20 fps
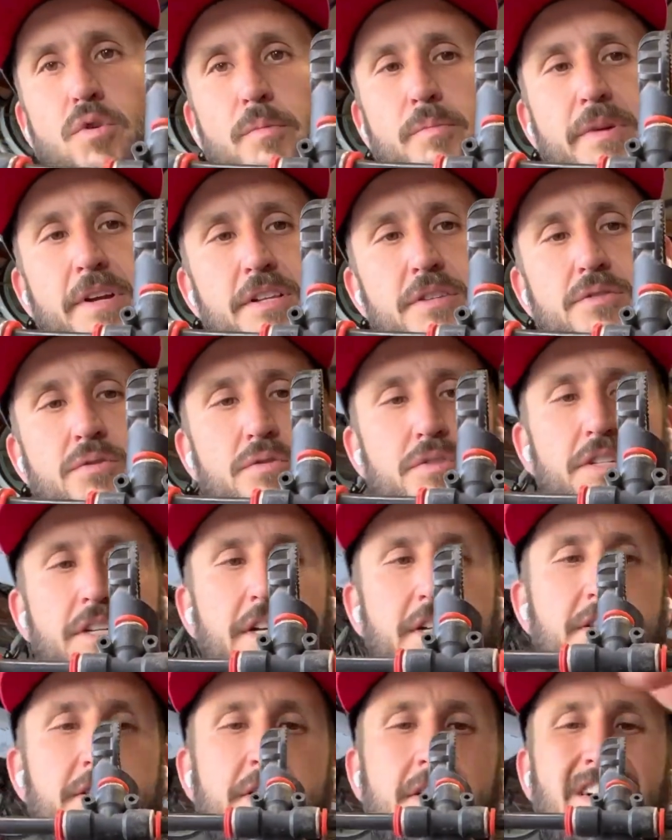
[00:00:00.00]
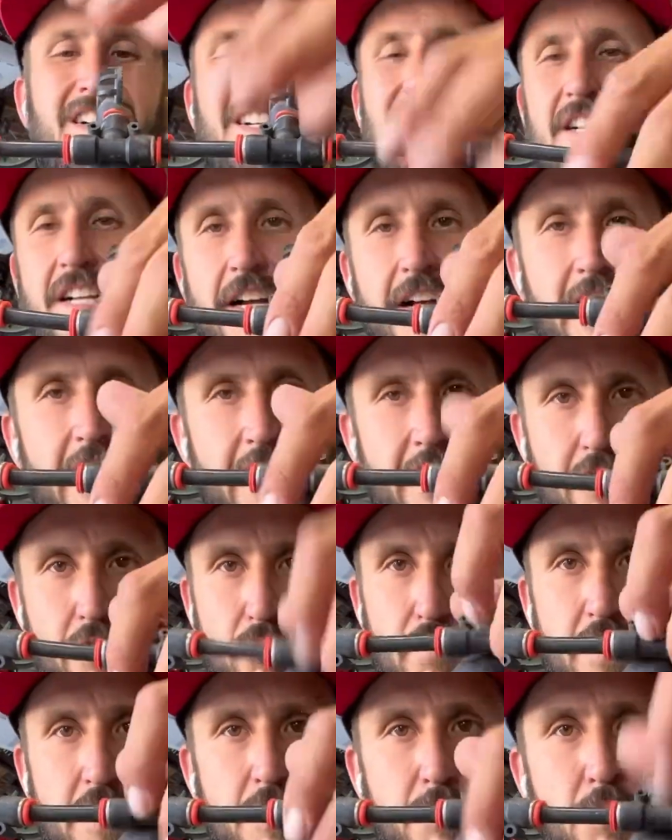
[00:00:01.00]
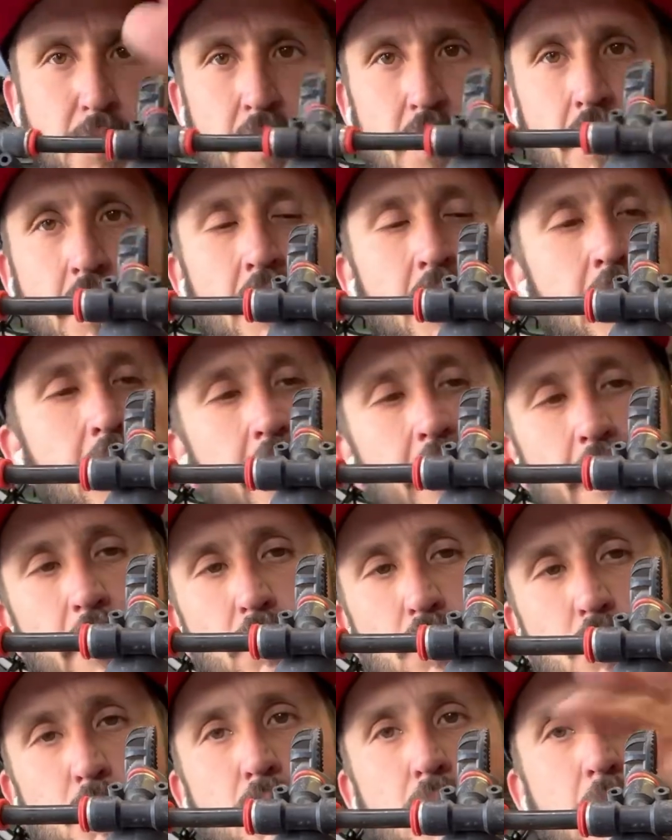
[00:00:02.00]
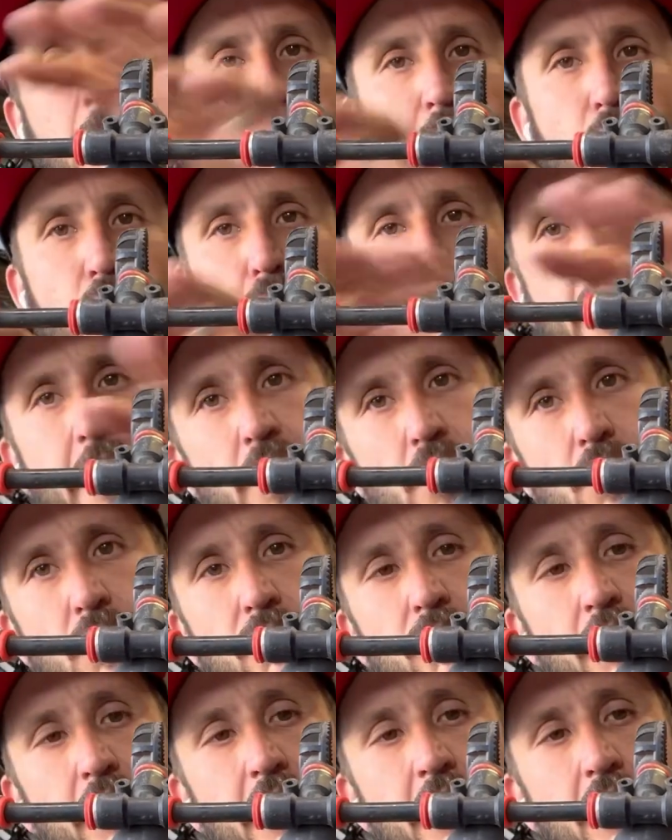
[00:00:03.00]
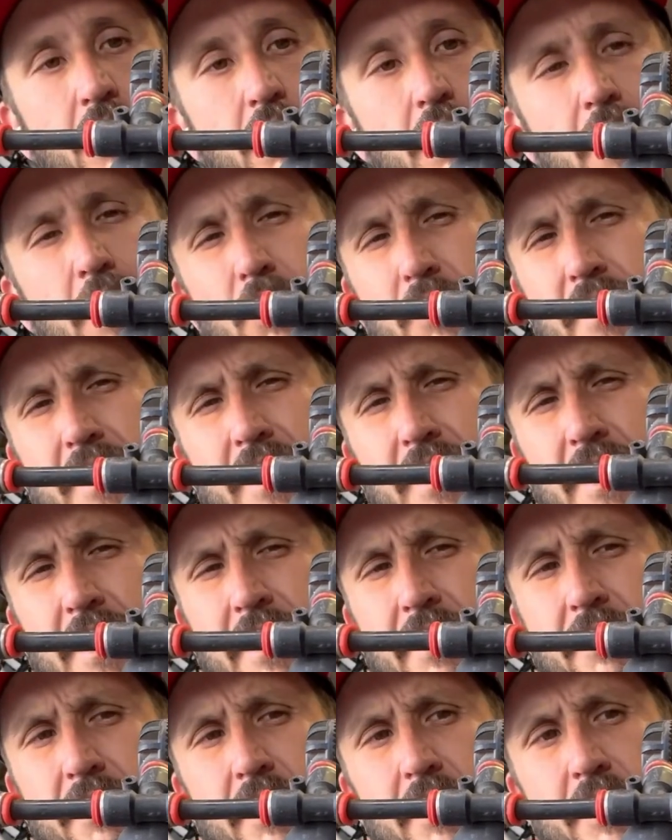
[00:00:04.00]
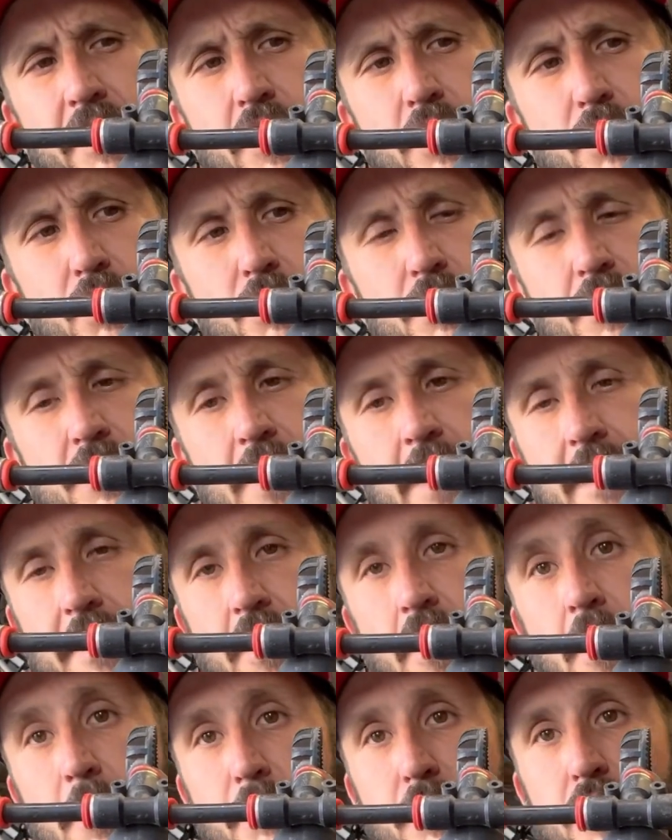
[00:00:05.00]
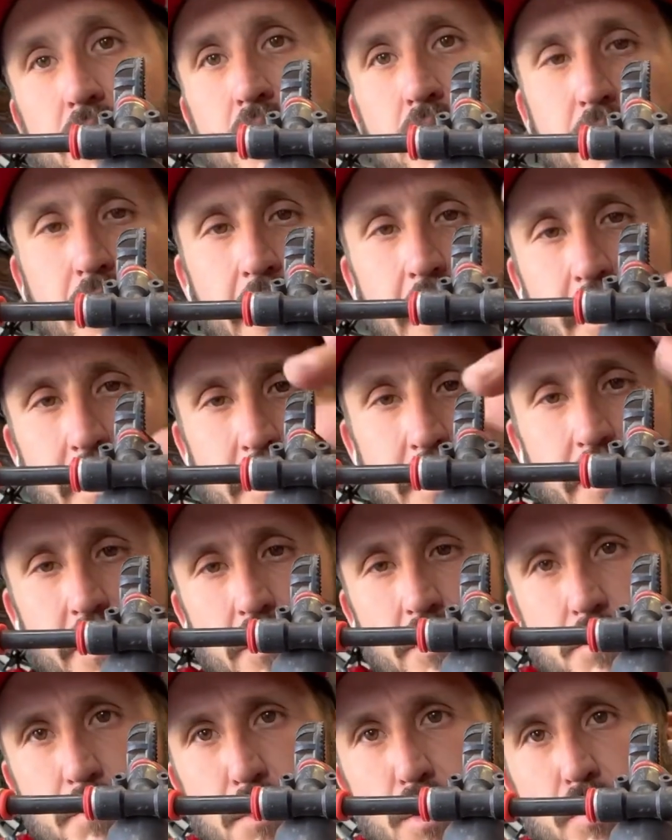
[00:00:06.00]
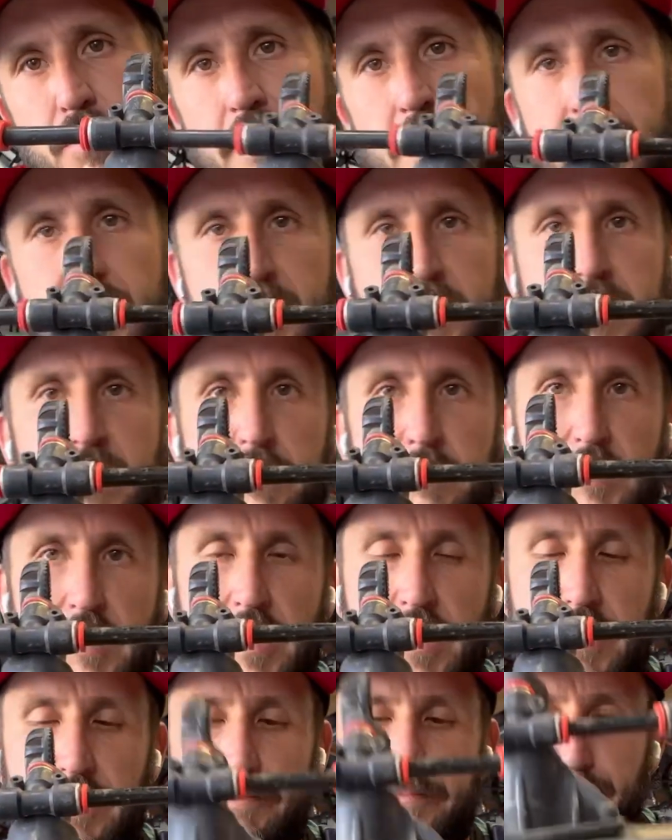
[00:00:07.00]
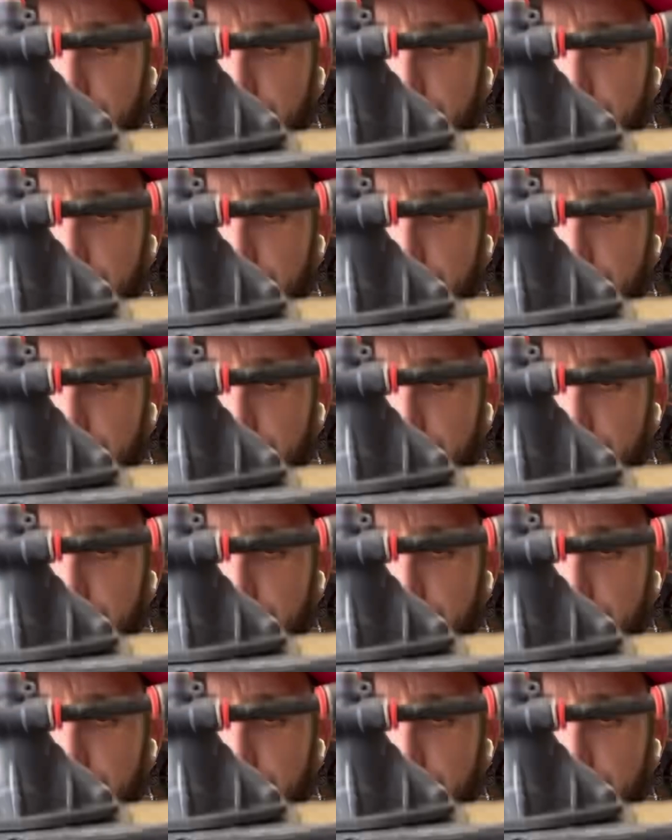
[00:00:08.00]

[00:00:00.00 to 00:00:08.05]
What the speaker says: pencil jets. I had the rinse bar. That was probably way overkill. I don't think I even had the opportunity to use both at the same time.